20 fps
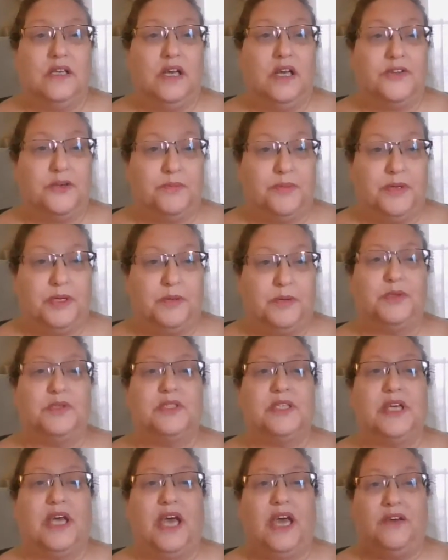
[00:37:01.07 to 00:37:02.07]
other
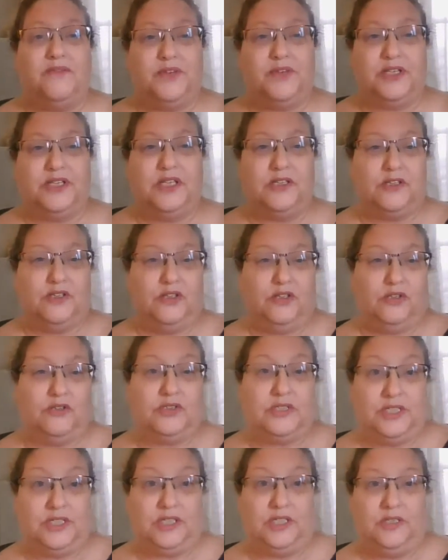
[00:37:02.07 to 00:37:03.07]
people to have it in
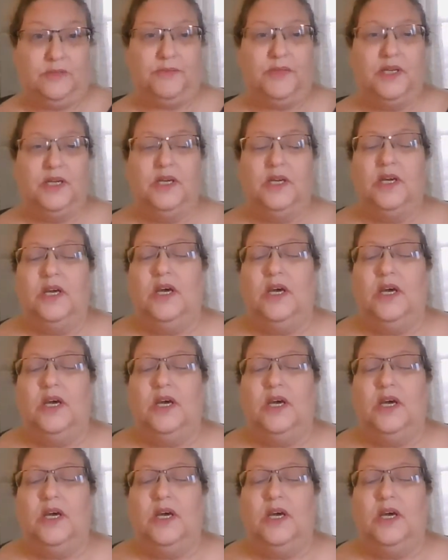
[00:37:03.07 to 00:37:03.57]
her team,